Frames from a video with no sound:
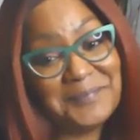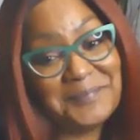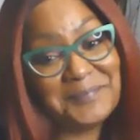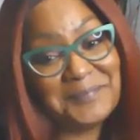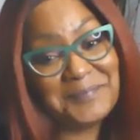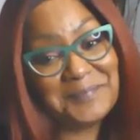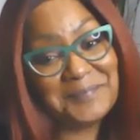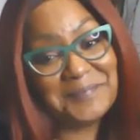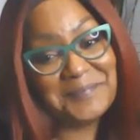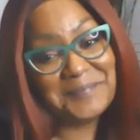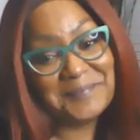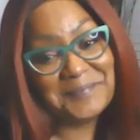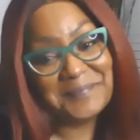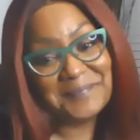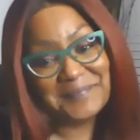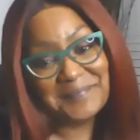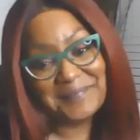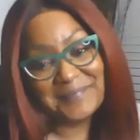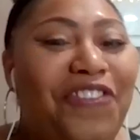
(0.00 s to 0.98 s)
Yes.
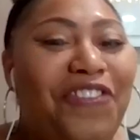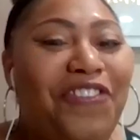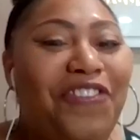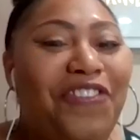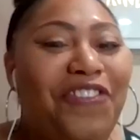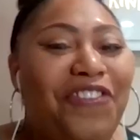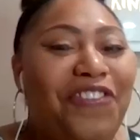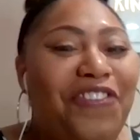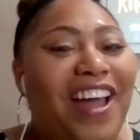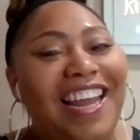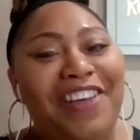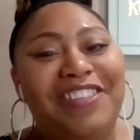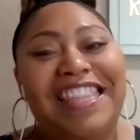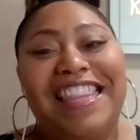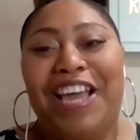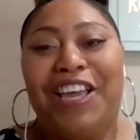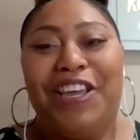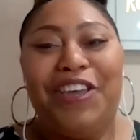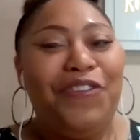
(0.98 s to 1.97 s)
All right,
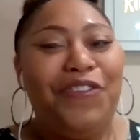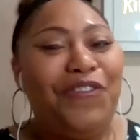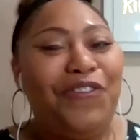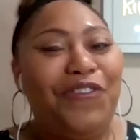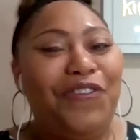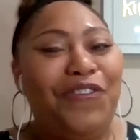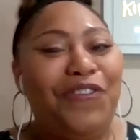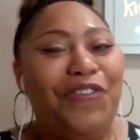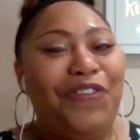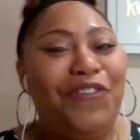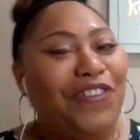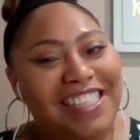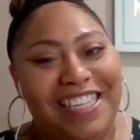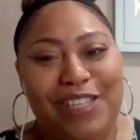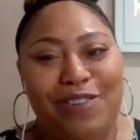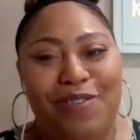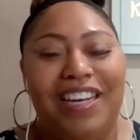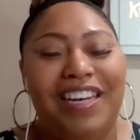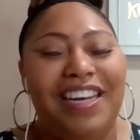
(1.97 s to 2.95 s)
loves. Thank you for
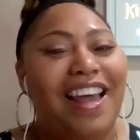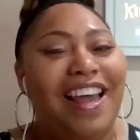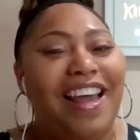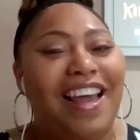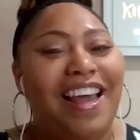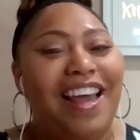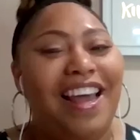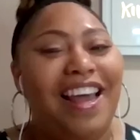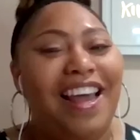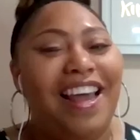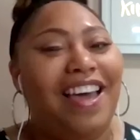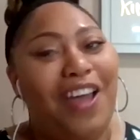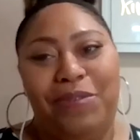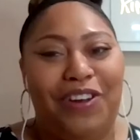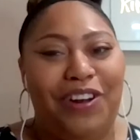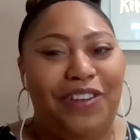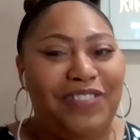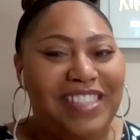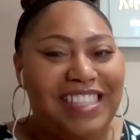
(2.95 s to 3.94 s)
listening to another
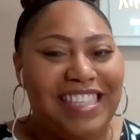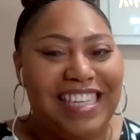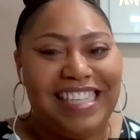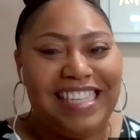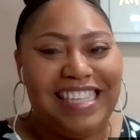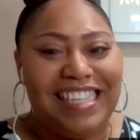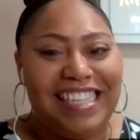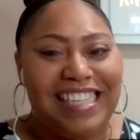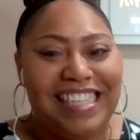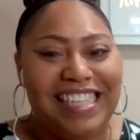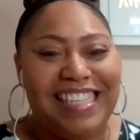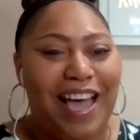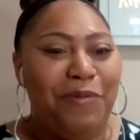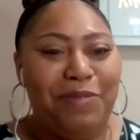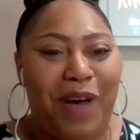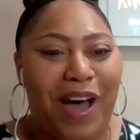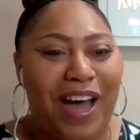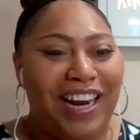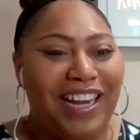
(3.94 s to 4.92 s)
episode of Tea
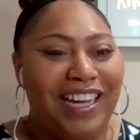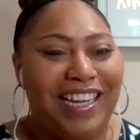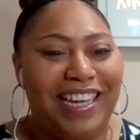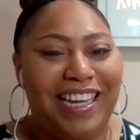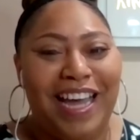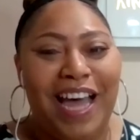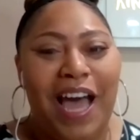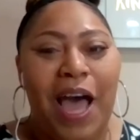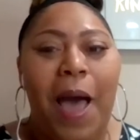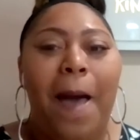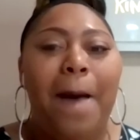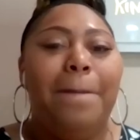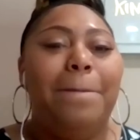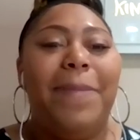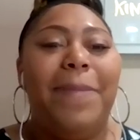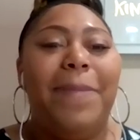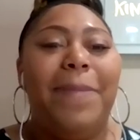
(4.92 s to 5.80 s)
Time with Monica.